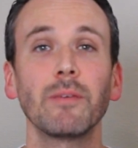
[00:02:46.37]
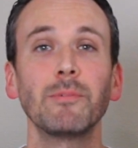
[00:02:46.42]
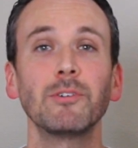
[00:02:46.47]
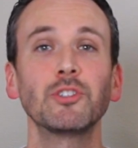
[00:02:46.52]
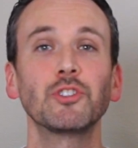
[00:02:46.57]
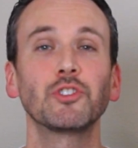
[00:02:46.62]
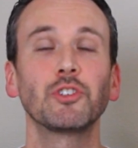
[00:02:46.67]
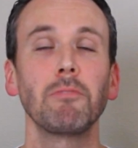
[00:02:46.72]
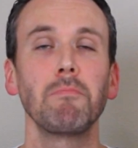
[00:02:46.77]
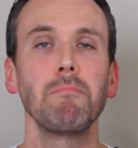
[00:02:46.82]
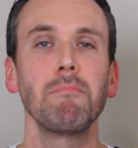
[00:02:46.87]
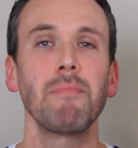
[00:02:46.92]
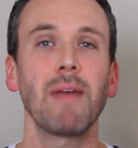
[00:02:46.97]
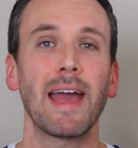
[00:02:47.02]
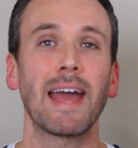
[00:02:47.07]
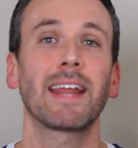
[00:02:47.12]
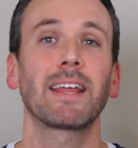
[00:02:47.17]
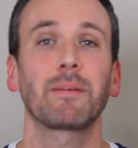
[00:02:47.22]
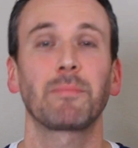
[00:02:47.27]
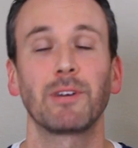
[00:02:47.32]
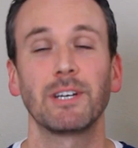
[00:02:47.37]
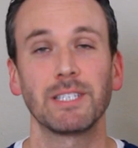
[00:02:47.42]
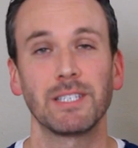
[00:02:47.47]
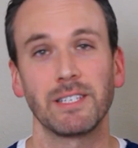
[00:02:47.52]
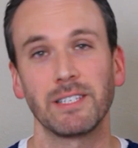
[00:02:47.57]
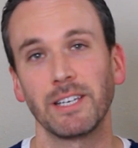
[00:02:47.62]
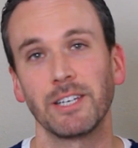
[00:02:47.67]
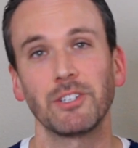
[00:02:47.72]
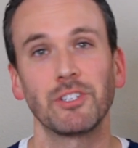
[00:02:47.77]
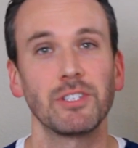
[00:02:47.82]
the most dramatic
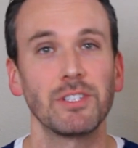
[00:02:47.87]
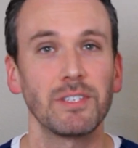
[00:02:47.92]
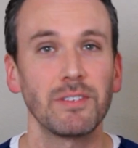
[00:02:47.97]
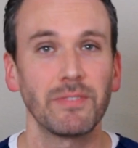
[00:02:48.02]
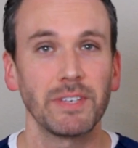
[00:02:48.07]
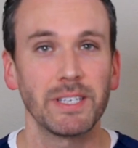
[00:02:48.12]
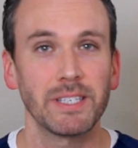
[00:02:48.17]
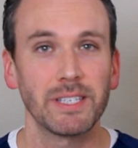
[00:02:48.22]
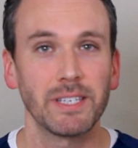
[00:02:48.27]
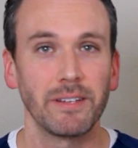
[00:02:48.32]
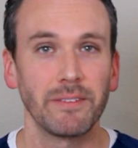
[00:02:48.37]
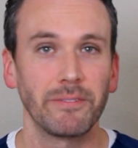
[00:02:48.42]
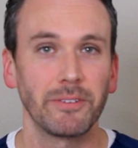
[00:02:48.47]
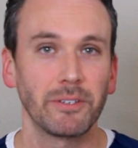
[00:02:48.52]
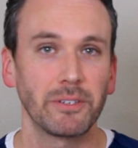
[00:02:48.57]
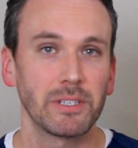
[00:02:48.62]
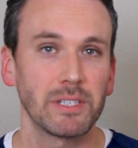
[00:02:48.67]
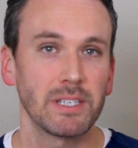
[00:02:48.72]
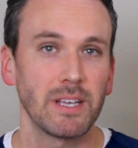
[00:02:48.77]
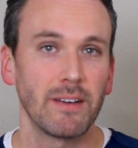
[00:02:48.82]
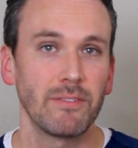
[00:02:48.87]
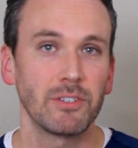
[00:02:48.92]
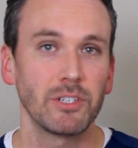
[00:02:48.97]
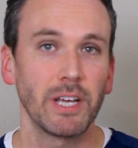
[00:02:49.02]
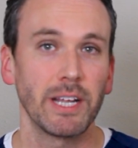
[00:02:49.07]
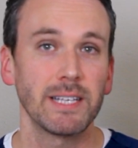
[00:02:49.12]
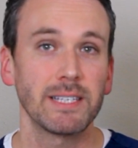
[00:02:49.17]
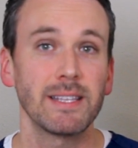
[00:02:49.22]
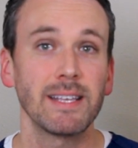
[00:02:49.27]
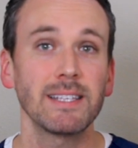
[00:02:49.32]
presentations of eosinophilic
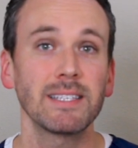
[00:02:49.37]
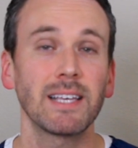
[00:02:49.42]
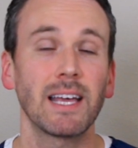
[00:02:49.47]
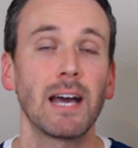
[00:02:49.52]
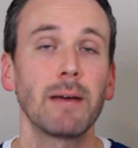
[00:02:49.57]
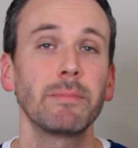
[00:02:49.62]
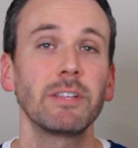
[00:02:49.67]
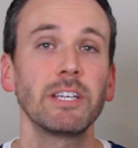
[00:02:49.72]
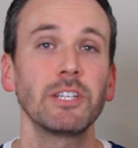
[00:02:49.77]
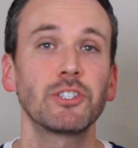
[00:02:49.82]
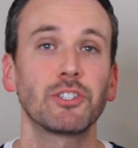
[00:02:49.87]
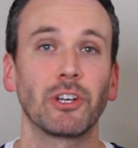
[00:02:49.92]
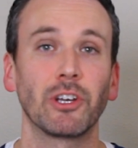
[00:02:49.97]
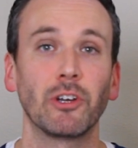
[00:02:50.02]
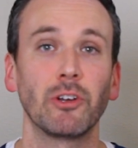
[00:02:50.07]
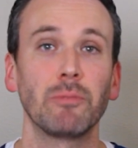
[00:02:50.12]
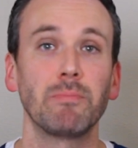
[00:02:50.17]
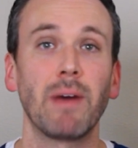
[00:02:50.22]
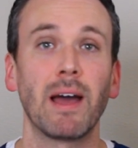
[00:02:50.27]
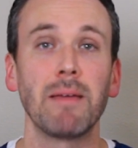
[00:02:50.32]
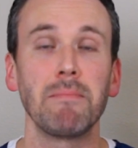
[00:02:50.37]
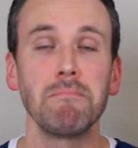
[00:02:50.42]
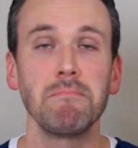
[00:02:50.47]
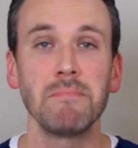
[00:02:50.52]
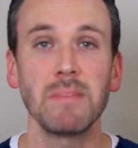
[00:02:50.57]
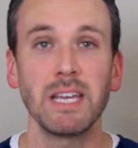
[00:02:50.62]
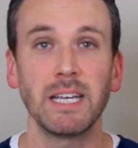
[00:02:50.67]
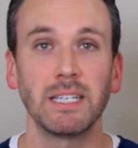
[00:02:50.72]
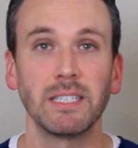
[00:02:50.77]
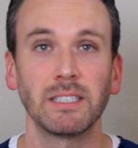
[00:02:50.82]
esophagitis, and that's commonly triggered by
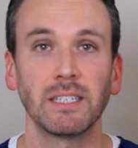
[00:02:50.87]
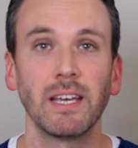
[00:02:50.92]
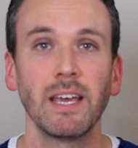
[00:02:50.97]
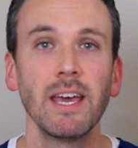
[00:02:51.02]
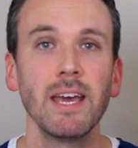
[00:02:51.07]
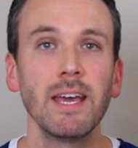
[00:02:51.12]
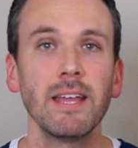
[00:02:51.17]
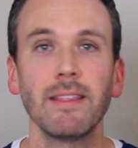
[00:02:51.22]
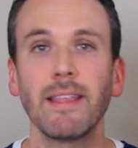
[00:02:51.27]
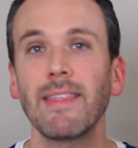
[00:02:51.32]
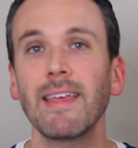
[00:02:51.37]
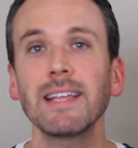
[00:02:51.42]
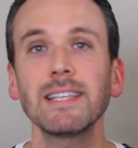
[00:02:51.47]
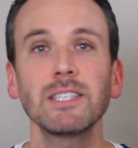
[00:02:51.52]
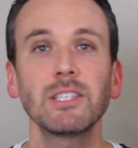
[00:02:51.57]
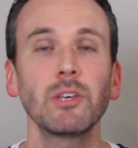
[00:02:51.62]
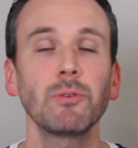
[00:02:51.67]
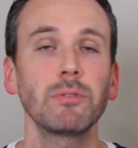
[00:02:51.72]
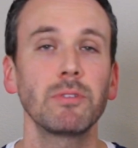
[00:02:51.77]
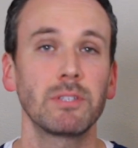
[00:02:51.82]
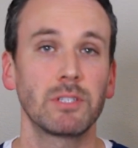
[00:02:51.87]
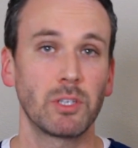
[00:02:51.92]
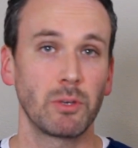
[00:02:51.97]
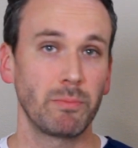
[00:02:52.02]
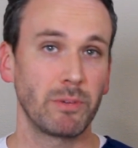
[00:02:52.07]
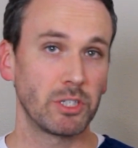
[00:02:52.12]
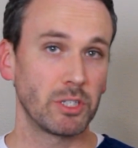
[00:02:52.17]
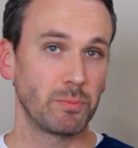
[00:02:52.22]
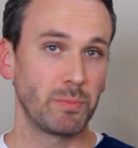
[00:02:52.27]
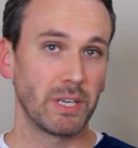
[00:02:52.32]
meat. Now, that's so, so
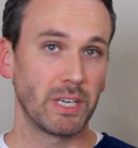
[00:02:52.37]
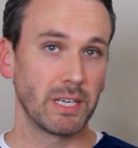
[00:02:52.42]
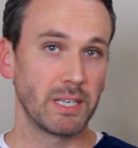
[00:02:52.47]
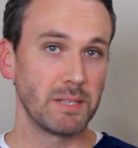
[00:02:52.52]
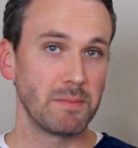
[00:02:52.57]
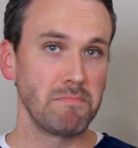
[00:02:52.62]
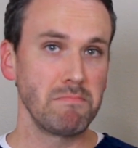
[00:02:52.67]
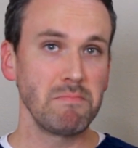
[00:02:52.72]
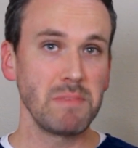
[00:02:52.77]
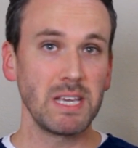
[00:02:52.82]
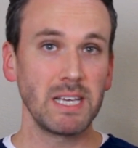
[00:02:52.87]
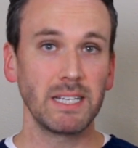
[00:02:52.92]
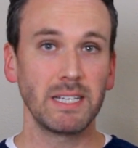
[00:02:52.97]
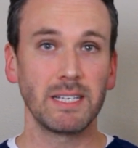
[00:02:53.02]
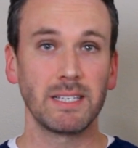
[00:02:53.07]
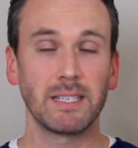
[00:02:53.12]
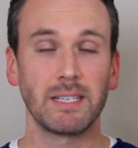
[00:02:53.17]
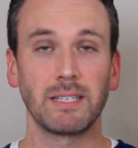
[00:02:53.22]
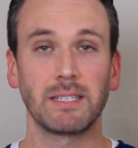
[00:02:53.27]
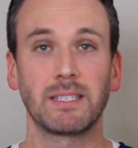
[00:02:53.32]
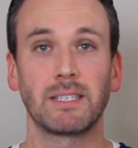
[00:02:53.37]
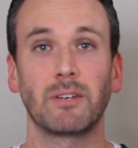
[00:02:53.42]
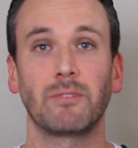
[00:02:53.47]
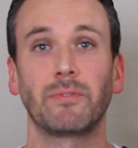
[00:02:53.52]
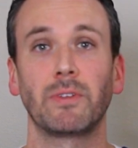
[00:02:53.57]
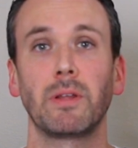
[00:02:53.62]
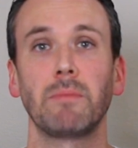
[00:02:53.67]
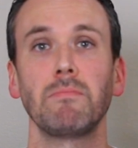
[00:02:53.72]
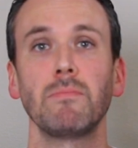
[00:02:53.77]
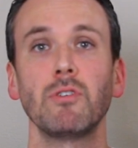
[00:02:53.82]
much because meat is
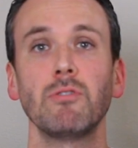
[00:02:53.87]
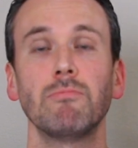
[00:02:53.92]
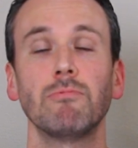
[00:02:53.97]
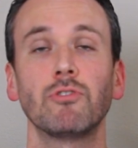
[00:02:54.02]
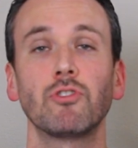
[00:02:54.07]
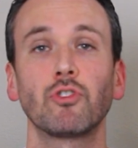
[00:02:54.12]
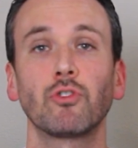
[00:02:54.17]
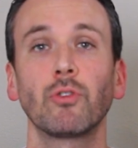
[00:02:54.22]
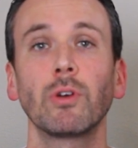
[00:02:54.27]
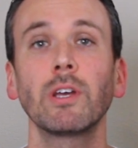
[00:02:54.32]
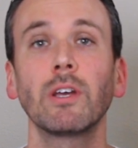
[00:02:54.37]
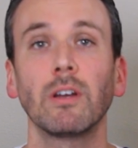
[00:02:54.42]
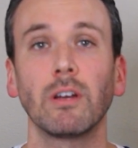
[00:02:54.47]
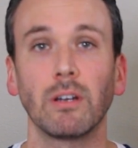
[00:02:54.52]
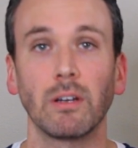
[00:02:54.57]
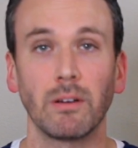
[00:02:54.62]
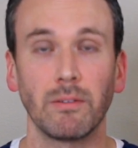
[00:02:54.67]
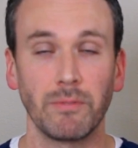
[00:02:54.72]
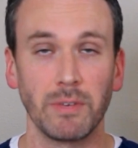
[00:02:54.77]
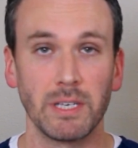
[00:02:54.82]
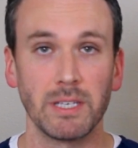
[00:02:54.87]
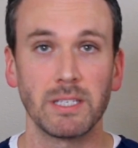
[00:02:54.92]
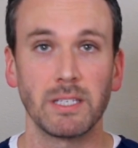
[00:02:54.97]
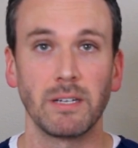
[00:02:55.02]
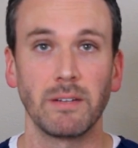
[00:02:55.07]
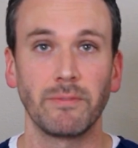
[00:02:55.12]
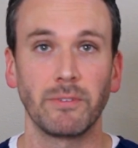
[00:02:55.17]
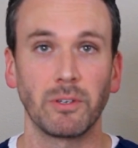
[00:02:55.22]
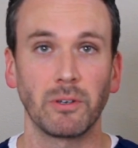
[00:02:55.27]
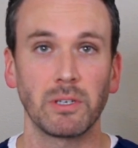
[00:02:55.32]
itself an immune trigger of
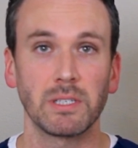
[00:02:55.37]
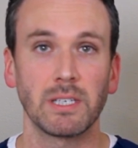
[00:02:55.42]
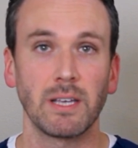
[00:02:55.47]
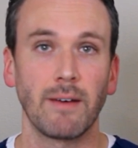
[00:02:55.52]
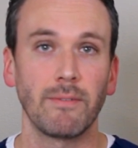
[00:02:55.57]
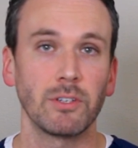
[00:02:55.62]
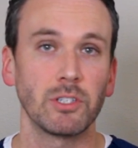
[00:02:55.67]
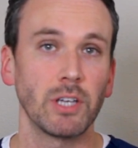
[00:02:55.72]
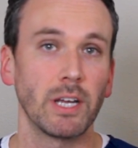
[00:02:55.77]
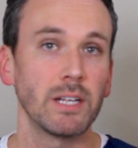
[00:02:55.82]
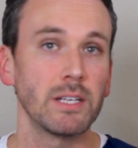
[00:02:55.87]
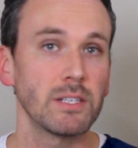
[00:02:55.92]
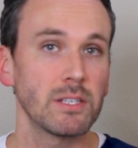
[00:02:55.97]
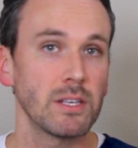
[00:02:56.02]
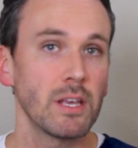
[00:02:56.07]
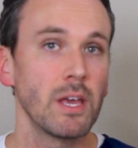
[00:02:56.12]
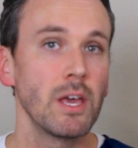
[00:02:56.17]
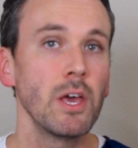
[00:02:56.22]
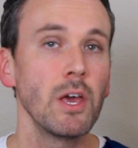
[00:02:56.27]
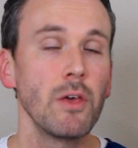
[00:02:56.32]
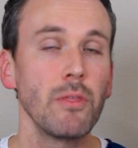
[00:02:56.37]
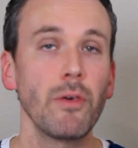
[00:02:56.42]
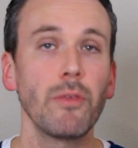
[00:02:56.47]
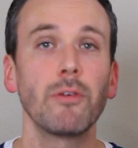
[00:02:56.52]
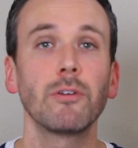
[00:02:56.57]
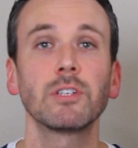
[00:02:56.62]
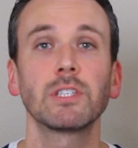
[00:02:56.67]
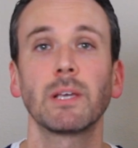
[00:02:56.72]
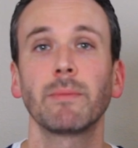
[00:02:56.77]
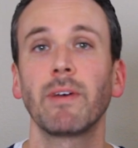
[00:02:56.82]
eosinophilic esophagitis, though
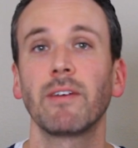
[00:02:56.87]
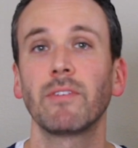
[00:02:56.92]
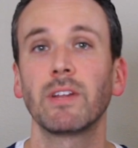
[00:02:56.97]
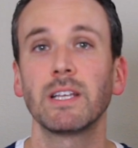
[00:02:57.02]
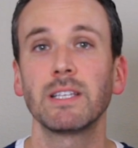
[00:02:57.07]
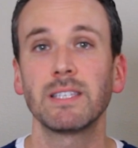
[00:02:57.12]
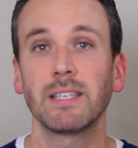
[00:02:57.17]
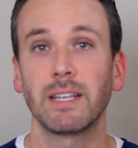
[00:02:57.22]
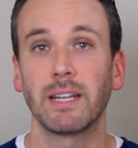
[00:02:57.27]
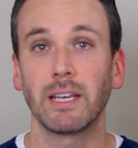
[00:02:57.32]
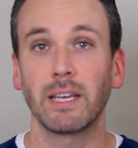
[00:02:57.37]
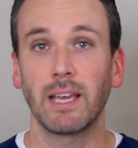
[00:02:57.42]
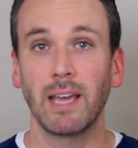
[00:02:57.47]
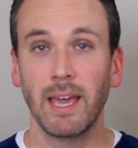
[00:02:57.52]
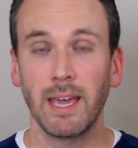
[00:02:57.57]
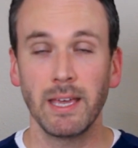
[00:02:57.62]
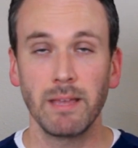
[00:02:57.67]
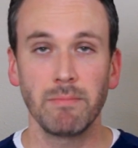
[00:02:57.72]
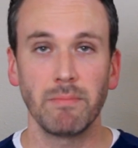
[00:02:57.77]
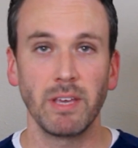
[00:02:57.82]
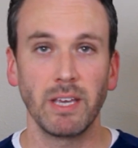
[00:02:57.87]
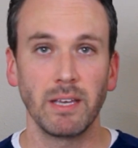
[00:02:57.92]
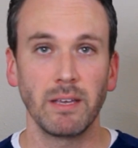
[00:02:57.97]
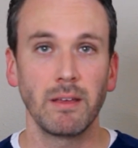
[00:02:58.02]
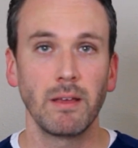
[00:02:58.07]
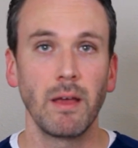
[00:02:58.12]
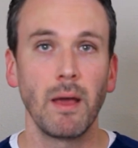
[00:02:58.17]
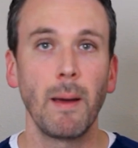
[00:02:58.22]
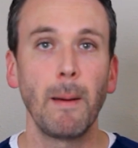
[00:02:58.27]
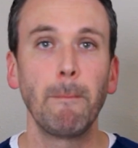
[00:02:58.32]
there's some evidence that it can be.
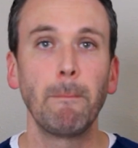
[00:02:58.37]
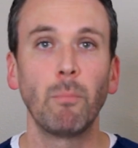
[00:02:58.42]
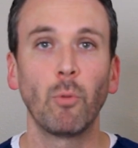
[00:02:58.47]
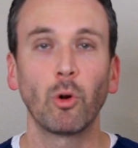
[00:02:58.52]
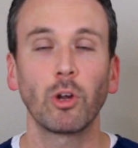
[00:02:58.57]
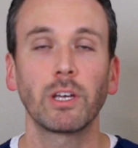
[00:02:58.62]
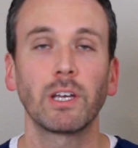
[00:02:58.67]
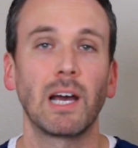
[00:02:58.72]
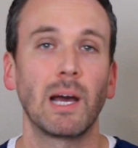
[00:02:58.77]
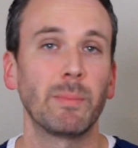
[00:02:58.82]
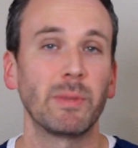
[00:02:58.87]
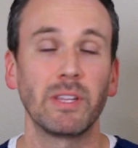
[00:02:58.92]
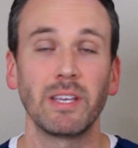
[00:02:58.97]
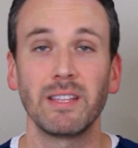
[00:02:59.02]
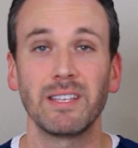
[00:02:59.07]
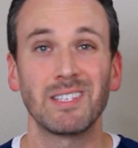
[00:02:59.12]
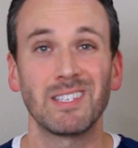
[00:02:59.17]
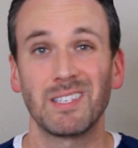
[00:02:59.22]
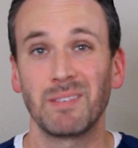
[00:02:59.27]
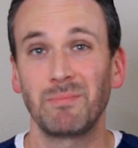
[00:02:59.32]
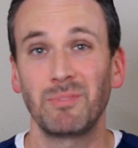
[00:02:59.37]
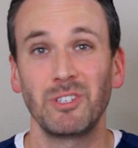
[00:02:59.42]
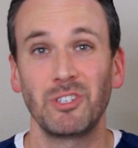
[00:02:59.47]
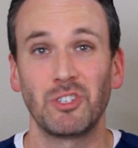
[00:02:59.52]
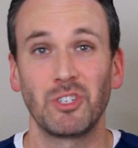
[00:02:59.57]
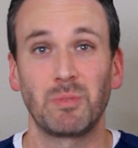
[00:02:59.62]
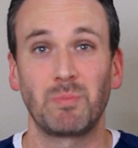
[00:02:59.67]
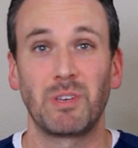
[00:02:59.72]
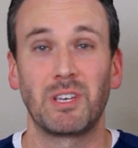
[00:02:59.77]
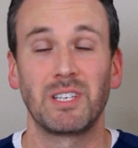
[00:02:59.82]
More commonly, that's simply
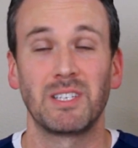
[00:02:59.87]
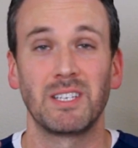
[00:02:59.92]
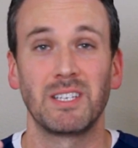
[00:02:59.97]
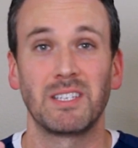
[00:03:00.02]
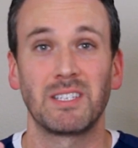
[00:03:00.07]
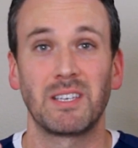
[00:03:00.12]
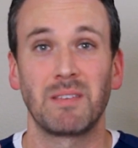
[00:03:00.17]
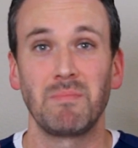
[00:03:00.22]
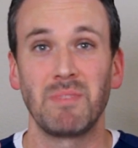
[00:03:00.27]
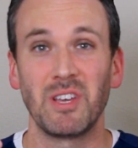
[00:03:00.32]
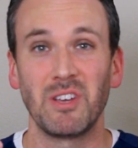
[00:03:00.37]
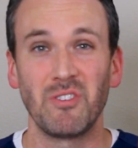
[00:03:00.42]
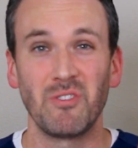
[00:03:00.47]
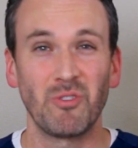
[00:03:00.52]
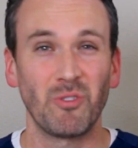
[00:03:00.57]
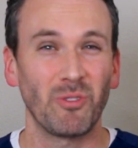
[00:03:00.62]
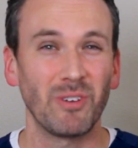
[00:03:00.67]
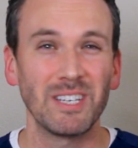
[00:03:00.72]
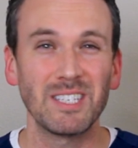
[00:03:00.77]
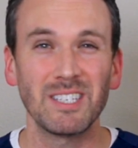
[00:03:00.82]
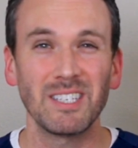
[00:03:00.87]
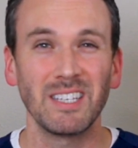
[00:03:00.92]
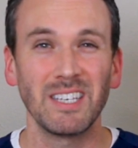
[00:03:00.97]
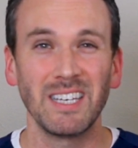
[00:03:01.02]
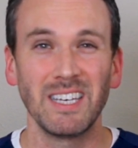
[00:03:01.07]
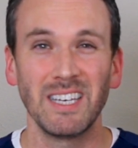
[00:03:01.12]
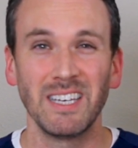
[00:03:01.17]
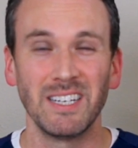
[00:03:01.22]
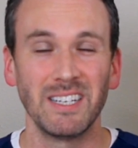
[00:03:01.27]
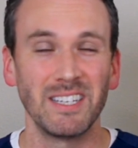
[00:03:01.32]
just because it can be
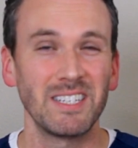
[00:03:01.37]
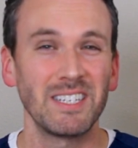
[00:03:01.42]
gristly and